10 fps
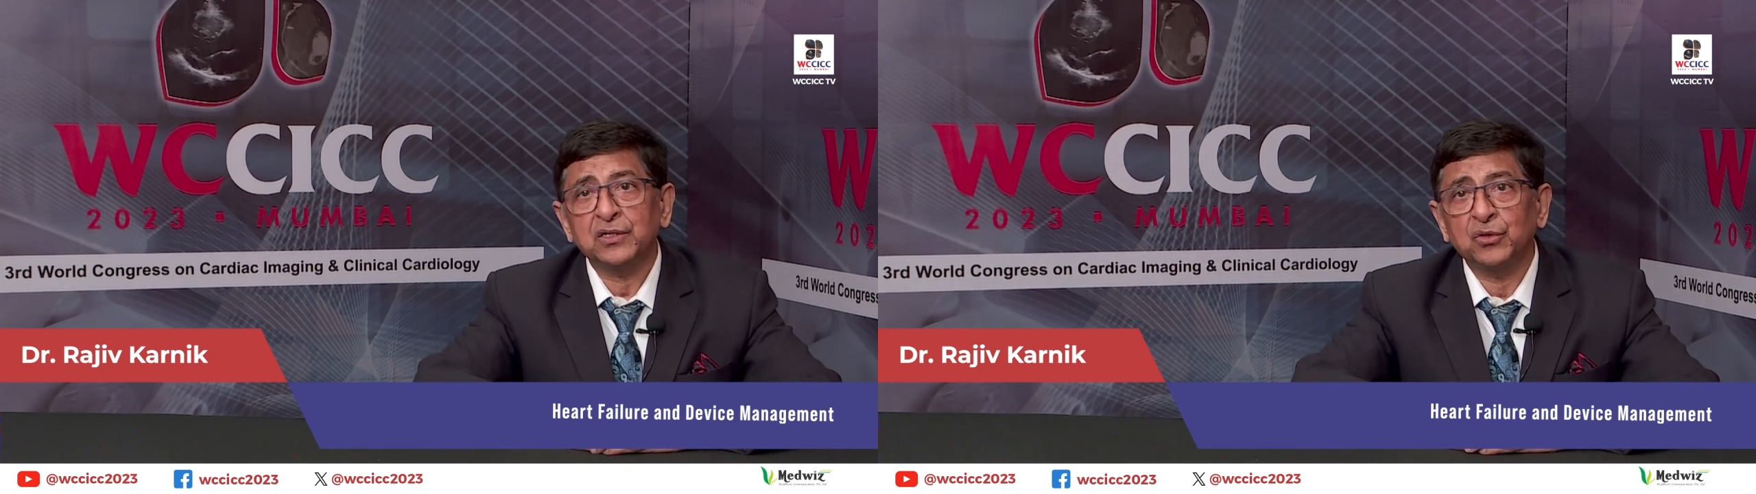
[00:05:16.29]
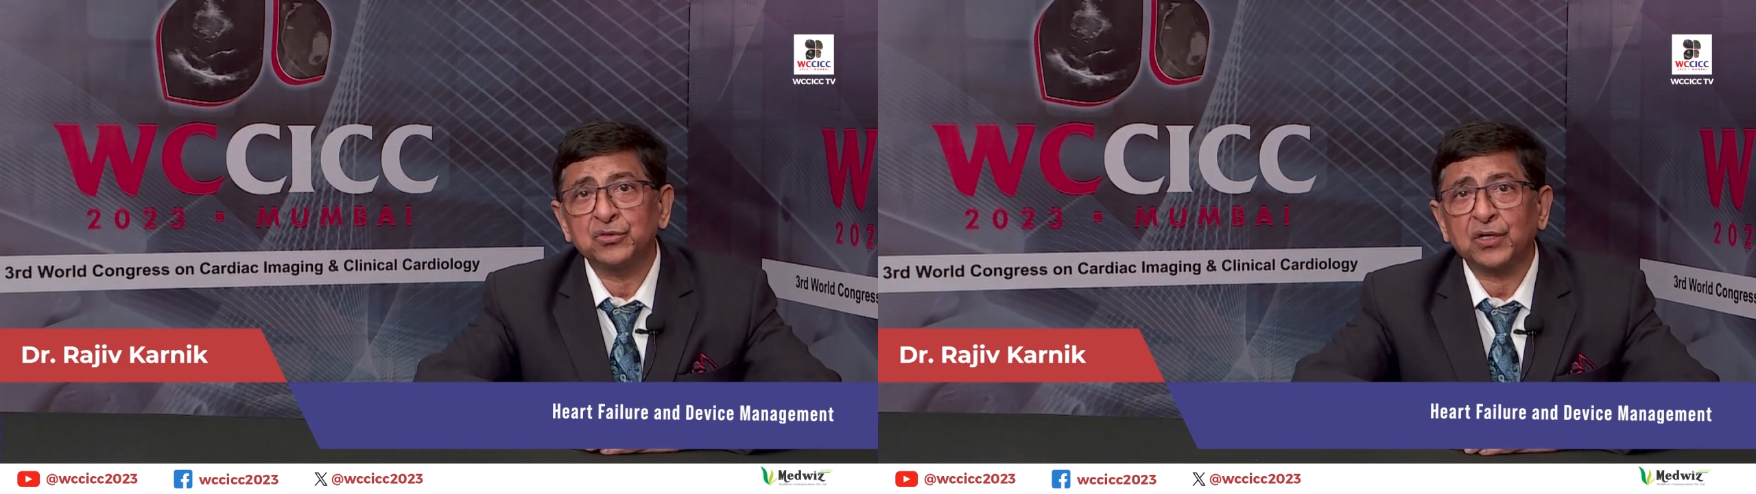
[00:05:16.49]

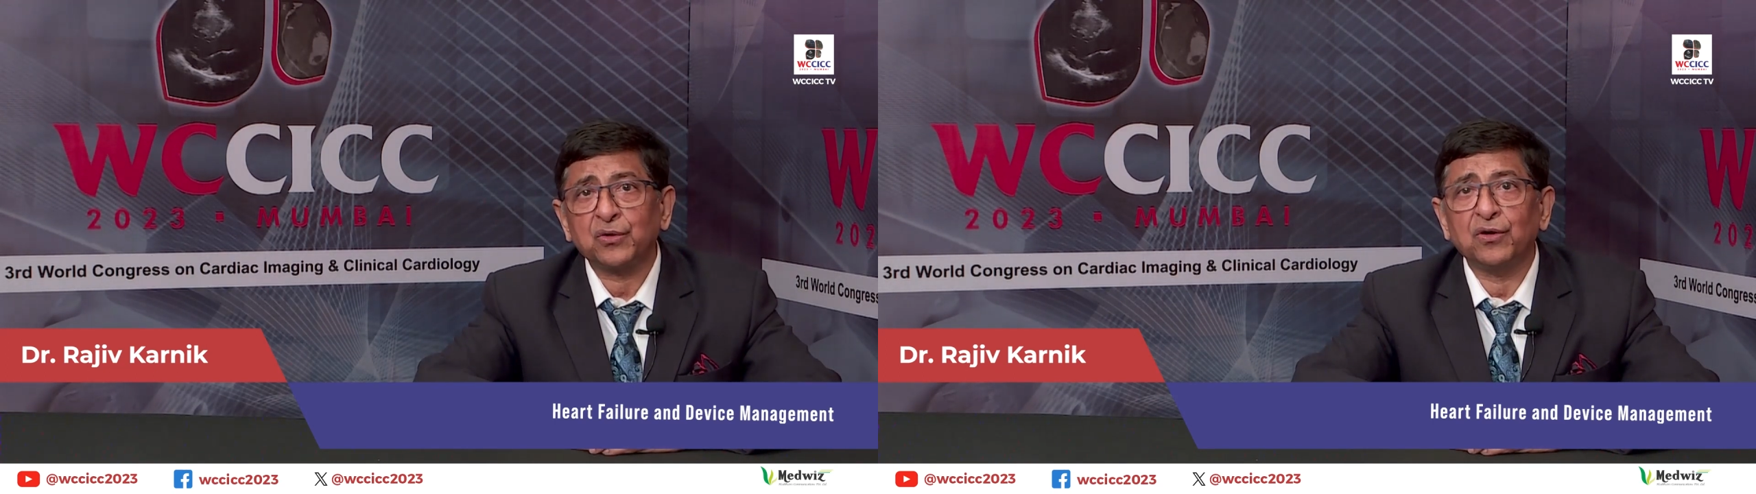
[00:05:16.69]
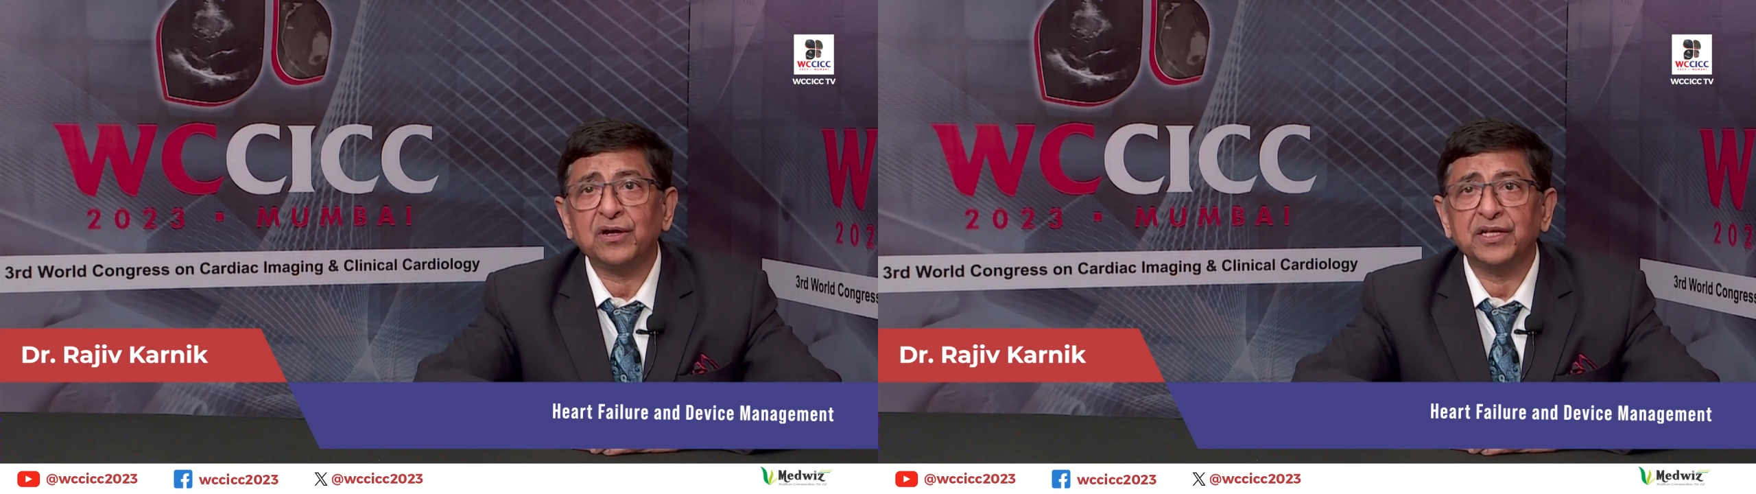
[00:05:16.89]
those are
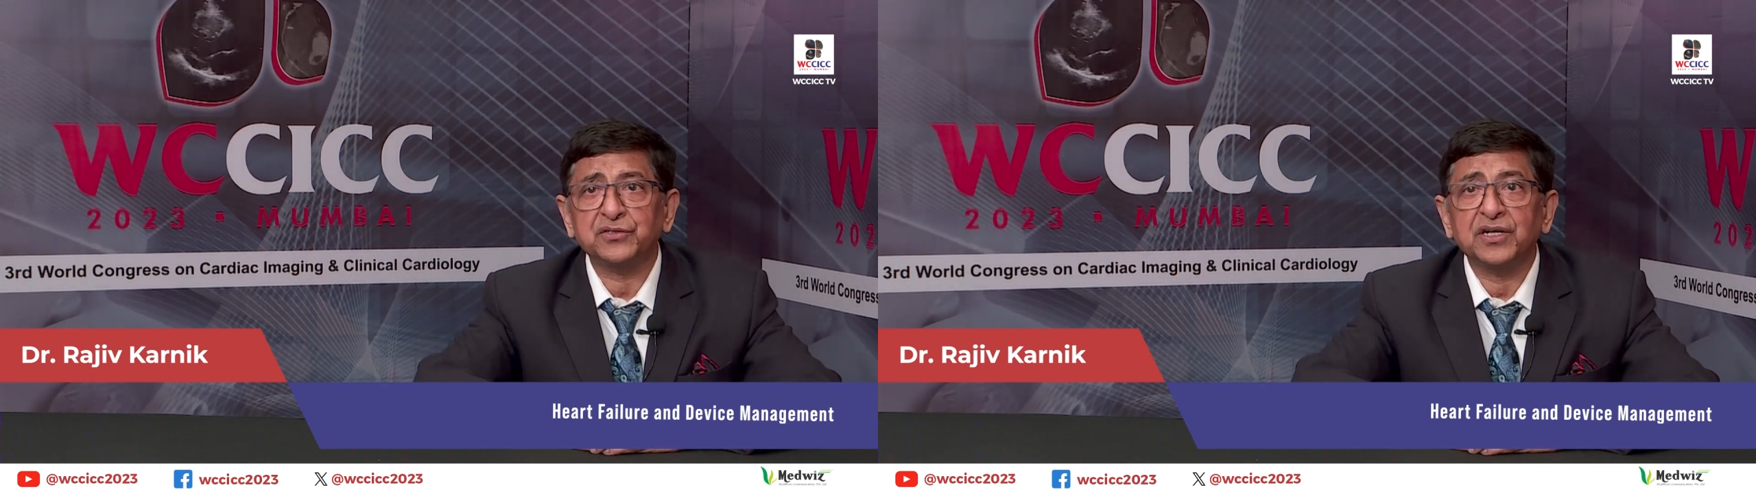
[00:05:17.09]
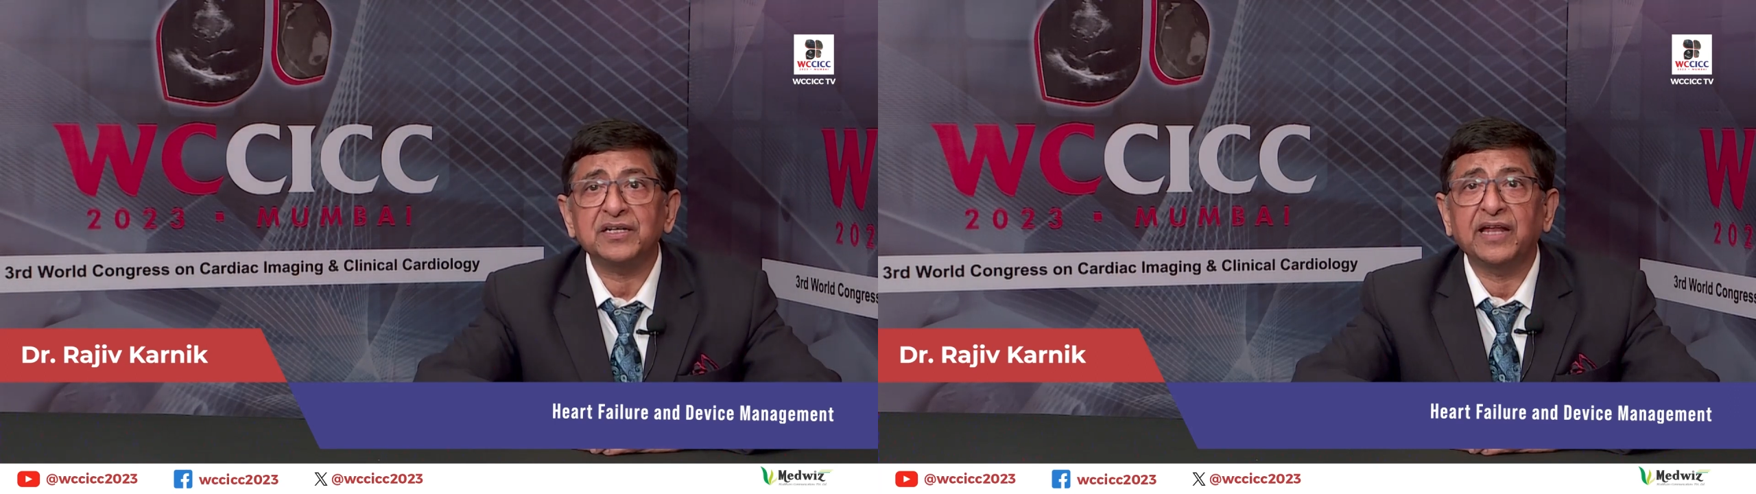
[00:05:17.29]
called
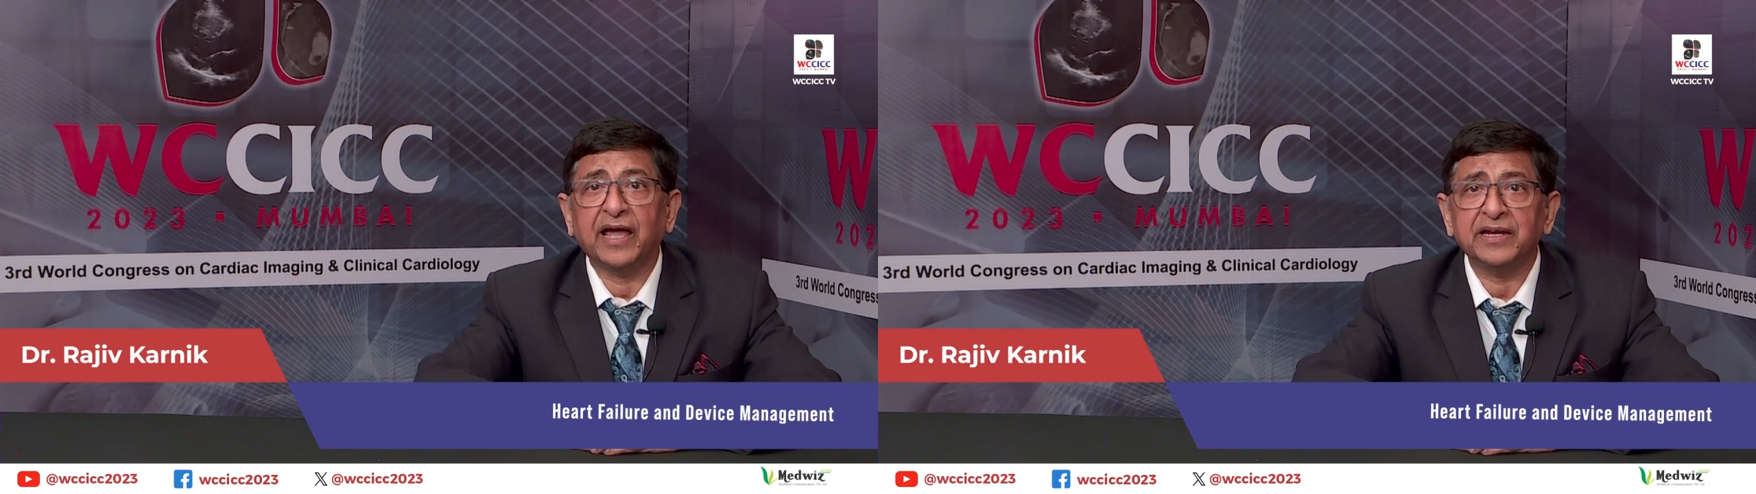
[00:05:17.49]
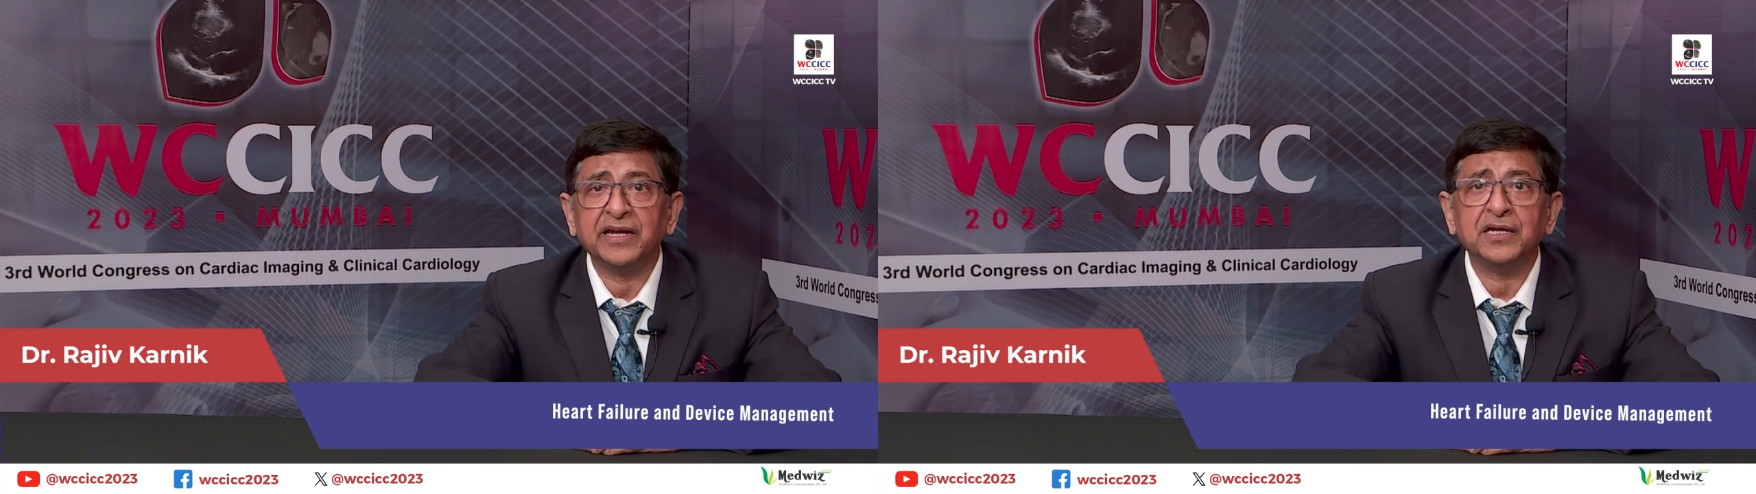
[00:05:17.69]
as
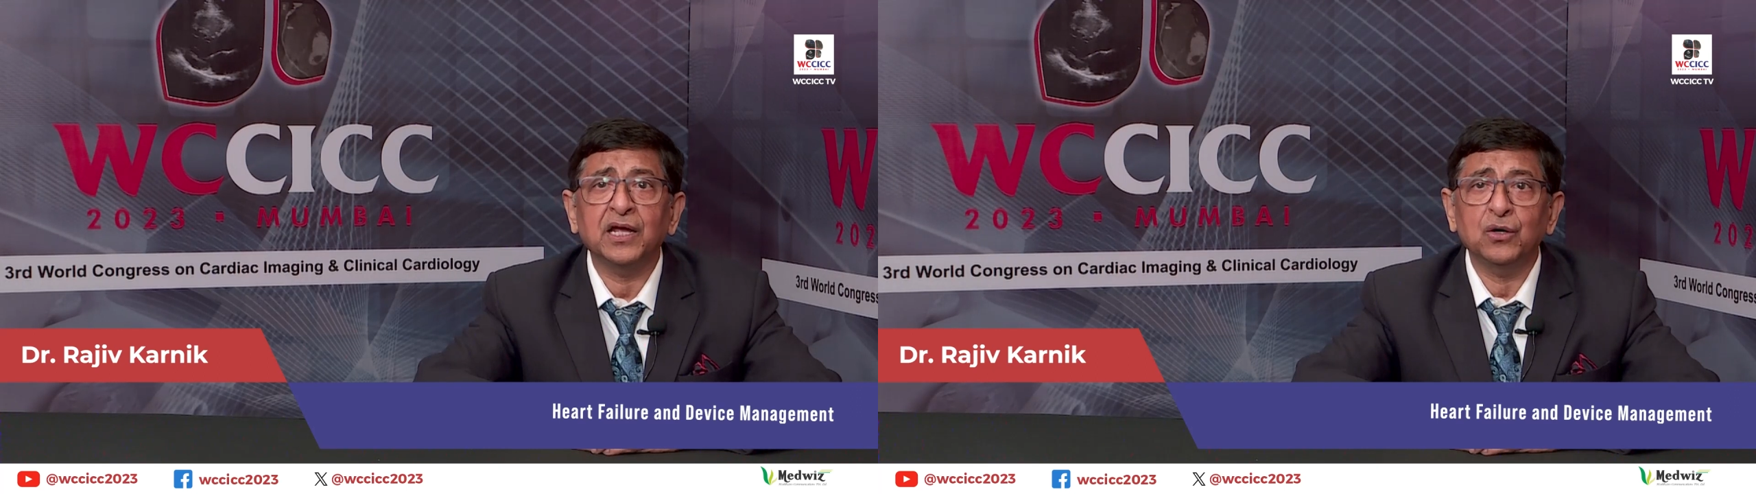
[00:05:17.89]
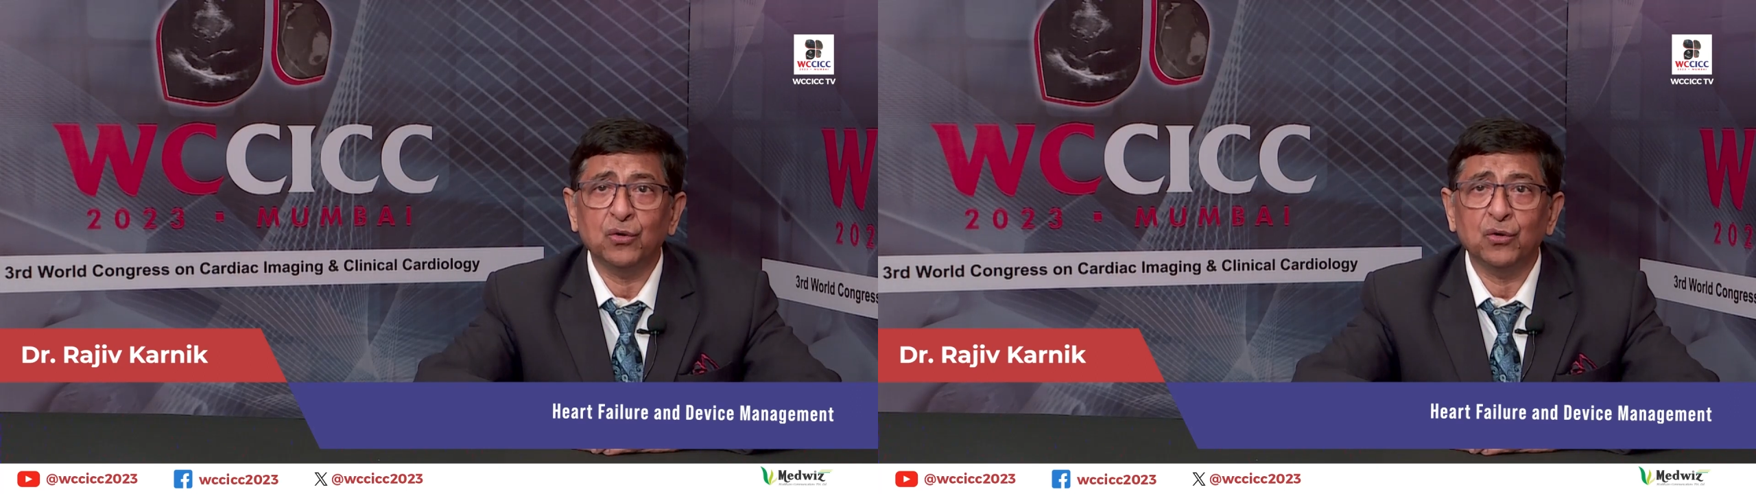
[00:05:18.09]
direct